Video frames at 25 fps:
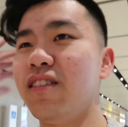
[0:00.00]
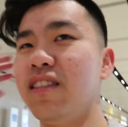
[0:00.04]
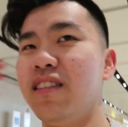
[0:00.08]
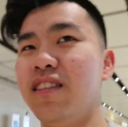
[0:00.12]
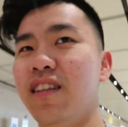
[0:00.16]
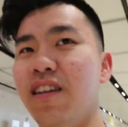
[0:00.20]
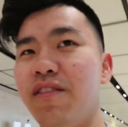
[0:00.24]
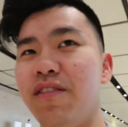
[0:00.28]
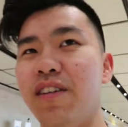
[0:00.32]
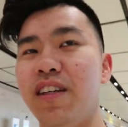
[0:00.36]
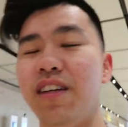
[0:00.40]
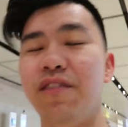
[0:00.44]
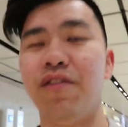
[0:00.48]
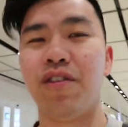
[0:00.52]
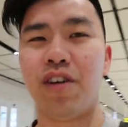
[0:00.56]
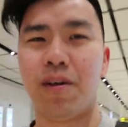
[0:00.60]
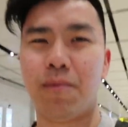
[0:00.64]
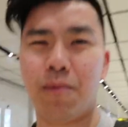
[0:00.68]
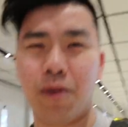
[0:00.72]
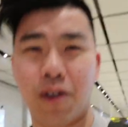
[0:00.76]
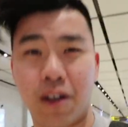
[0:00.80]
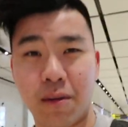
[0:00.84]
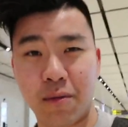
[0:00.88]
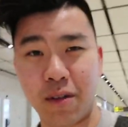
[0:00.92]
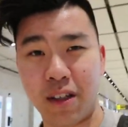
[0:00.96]
it's not really for a
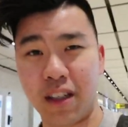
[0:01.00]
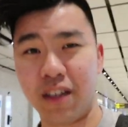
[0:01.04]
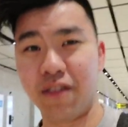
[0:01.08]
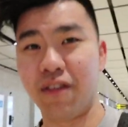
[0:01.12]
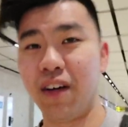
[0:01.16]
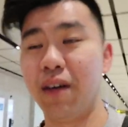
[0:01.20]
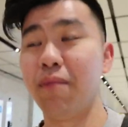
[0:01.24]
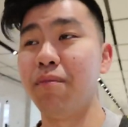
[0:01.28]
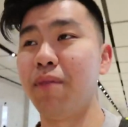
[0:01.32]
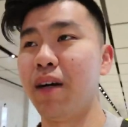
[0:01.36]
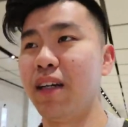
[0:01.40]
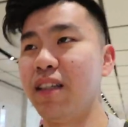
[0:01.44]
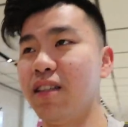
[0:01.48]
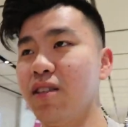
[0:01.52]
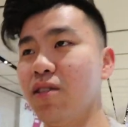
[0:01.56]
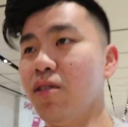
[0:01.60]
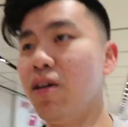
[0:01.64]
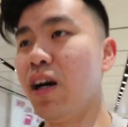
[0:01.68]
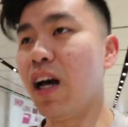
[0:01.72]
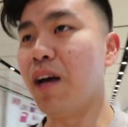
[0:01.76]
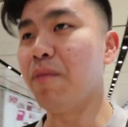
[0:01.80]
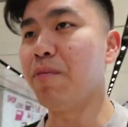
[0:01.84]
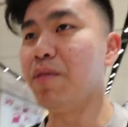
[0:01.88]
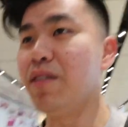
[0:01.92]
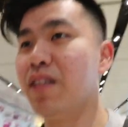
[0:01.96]
Pokemon event, but it so
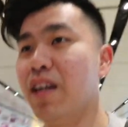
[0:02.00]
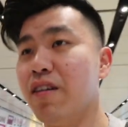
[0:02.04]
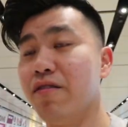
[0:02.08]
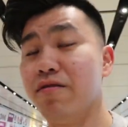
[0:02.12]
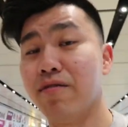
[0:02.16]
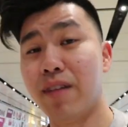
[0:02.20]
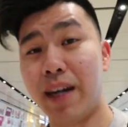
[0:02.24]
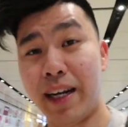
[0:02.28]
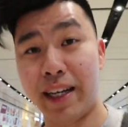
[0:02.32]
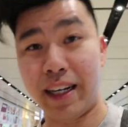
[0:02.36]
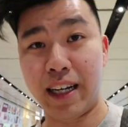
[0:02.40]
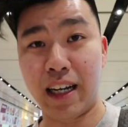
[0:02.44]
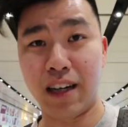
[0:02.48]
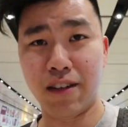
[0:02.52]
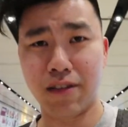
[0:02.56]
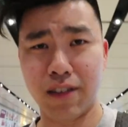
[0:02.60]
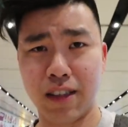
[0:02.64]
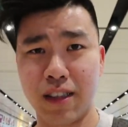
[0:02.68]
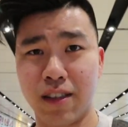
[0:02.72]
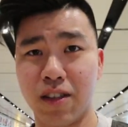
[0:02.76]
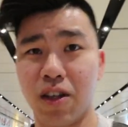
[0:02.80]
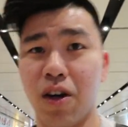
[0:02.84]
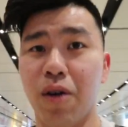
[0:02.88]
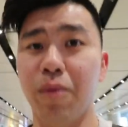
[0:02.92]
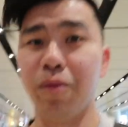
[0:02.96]
happened that right now
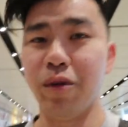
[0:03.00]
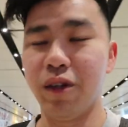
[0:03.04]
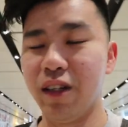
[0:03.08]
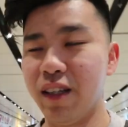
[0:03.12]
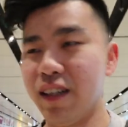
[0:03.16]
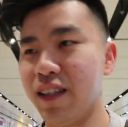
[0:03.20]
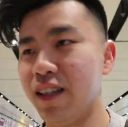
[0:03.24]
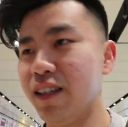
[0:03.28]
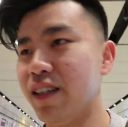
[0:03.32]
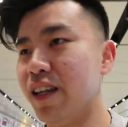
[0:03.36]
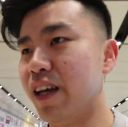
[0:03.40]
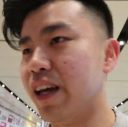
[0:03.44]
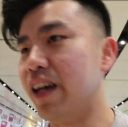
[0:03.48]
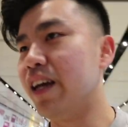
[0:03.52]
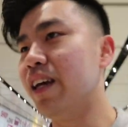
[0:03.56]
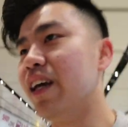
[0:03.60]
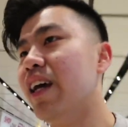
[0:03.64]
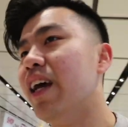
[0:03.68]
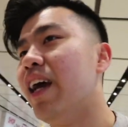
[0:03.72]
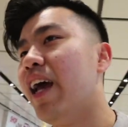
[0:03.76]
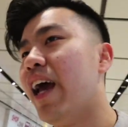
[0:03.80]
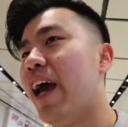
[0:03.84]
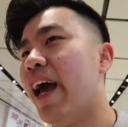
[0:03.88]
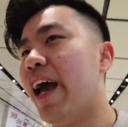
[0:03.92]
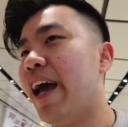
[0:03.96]
is Community Day
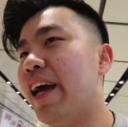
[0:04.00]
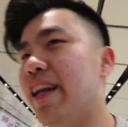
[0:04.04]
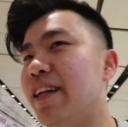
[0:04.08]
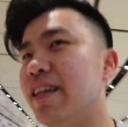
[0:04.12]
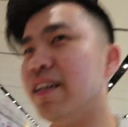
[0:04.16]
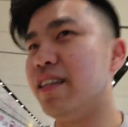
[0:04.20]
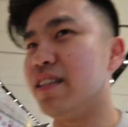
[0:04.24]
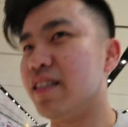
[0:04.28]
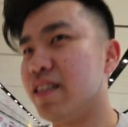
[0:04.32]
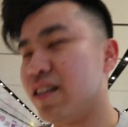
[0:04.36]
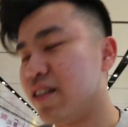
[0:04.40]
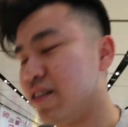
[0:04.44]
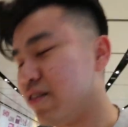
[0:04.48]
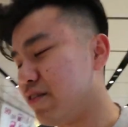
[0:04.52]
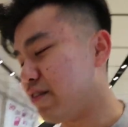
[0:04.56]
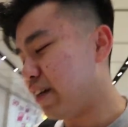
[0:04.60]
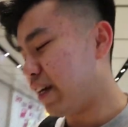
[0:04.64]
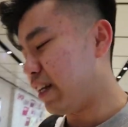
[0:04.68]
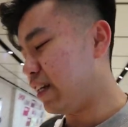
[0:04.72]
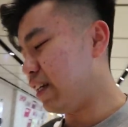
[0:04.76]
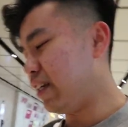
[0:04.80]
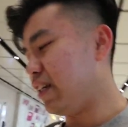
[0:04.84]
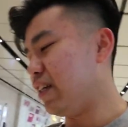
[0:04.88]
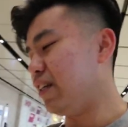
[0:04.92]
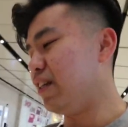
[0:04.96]
and it's
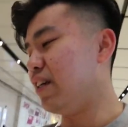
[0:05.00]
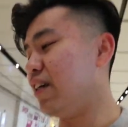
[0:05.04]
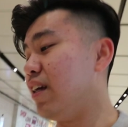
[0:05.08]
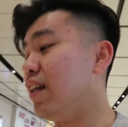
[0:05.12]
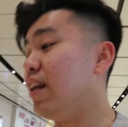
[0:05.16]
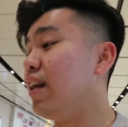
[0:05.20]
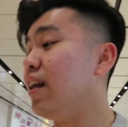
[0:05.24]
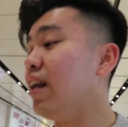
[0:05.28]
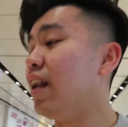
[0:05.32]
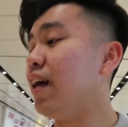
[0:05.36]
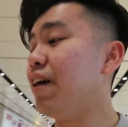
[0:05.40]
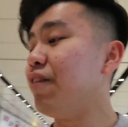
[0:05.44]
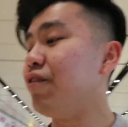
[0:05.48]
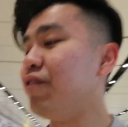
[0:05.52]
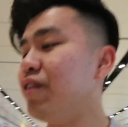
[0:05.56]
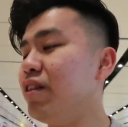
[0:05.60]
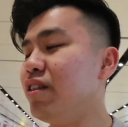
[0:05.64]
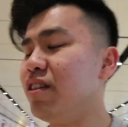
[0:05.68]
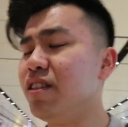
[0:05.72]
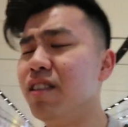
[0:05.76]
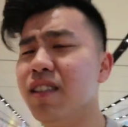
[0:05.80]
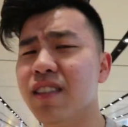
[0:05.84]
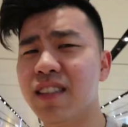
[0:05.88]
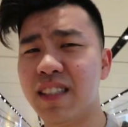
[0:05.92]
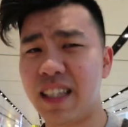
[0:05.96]
already
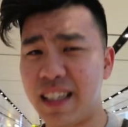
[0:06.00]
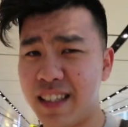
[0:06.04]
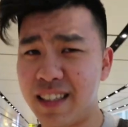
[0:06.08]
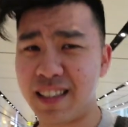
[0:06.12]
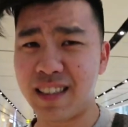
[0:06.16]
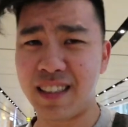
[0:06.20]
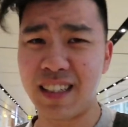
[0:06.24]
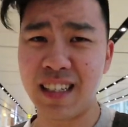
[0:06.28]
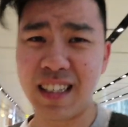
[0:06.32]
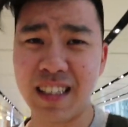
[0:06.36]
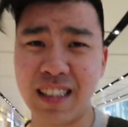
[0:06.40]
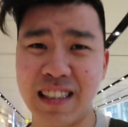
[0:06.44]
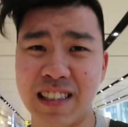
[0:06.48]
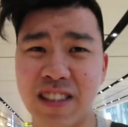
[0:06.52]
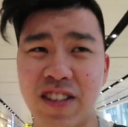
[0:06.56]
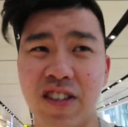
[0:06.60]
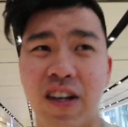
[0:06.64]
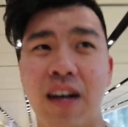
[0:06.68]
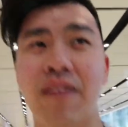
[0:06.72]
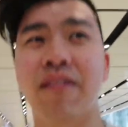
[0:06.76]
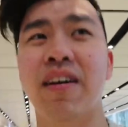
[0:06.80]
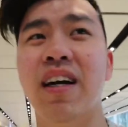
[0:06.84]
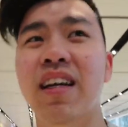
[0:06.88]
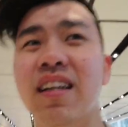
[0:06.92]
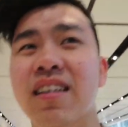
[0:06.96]
11.16, so
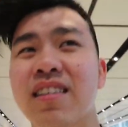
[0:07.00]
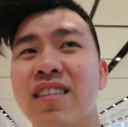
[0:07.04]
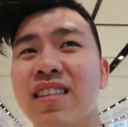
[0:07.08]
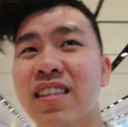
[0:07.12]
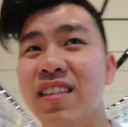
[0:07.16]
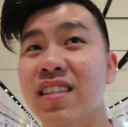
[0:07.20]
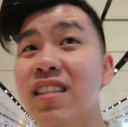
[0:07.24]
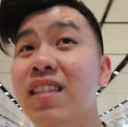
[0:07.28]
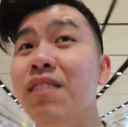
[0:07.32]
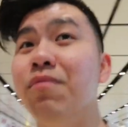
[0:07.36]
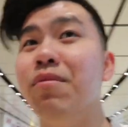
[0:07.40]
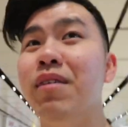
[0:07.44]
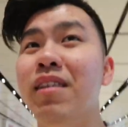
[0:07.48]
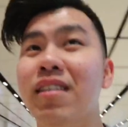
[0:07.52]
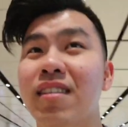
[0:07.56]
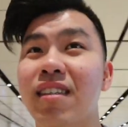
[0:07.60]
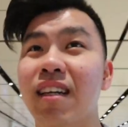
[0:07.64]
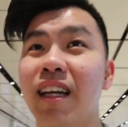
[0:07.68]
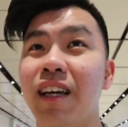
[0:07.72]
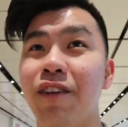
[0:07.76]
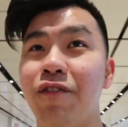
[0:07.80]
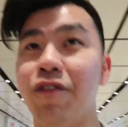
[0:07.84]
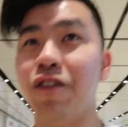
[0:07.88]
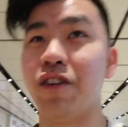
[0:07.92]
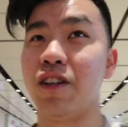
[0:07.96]
I'm kind of 16 minutes
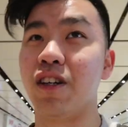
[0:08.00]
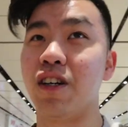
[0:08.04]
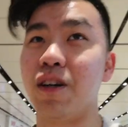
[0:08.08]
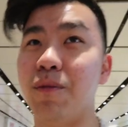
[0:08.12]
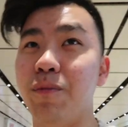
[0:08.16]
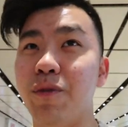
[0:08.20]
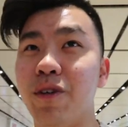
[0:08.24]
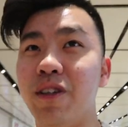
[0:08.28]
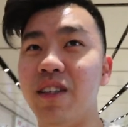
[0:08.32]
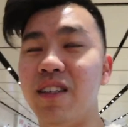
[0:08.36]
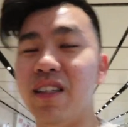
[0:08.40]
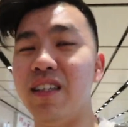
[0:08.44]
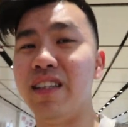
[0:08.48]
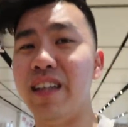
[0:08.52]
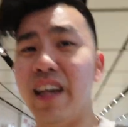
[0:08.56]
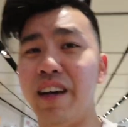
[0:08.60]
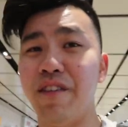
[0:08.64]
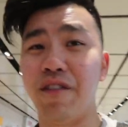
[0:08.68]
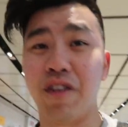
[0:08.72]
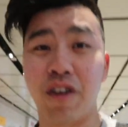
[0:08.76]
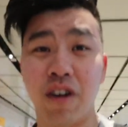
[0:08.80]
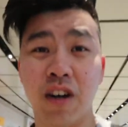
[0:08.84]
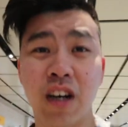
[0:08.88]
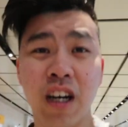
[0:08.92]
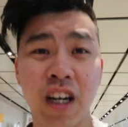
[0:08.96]
late for the Community Day
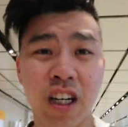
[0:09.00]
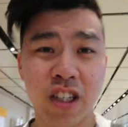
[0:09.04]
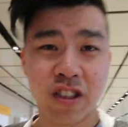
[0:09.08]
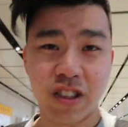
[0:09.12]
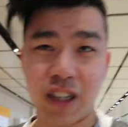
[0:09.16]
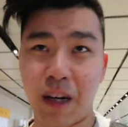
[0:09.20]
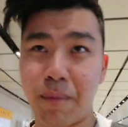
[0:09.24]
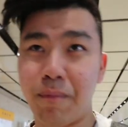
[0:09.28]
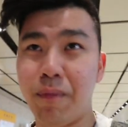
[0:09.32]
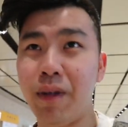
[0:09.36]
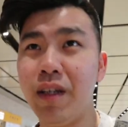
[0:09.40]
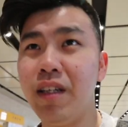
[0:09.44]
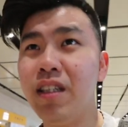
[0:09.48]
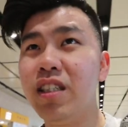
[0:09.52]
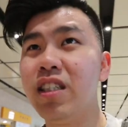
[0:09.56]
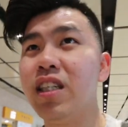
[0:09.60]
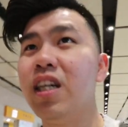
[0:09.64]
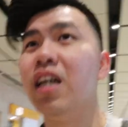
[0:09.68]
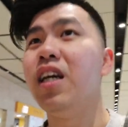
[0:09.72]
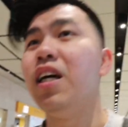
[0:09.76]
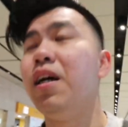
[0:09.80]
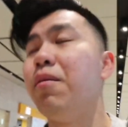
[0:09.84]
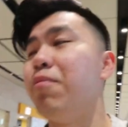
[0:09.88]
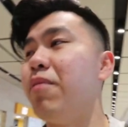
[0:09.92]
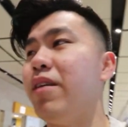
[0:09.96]
for Trapinch,
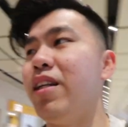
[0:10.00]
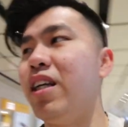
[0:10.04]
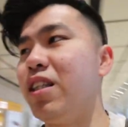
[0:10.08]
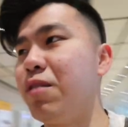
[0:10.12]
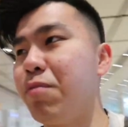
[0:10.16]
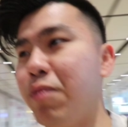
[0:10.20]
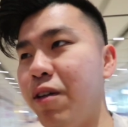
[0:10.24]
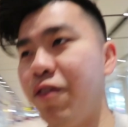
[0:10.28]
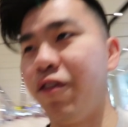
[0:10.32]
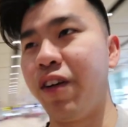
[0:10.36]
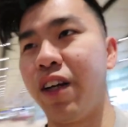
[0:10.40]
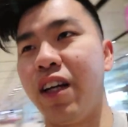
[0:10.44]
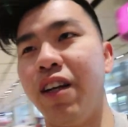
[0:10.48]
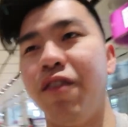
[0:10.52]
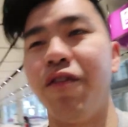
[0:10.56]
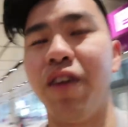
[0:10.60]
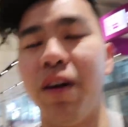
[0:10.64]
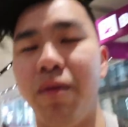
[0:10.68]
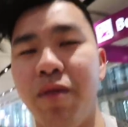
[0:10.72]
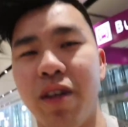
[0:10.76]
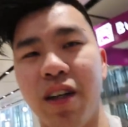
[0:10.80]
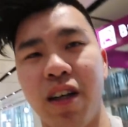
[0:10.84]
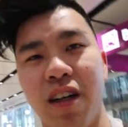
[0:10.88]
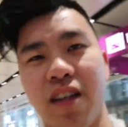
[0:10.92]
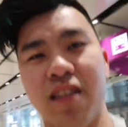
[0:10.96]
but that's perfectly
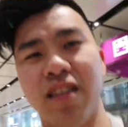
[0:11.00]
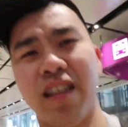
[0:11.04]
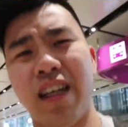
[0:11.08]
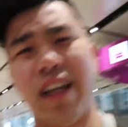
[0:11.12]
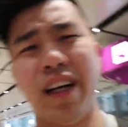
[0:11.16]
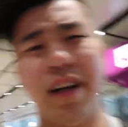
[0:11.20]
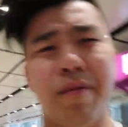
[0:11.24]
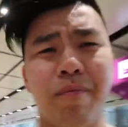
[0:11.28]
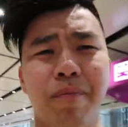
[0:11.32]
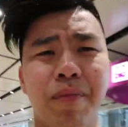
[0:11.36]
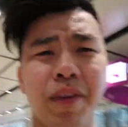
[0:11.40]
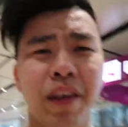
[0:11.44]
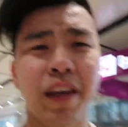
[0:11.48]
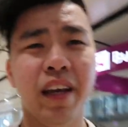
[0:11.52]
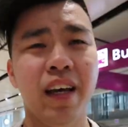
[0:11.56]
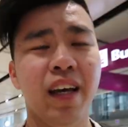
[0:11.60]
fine because um,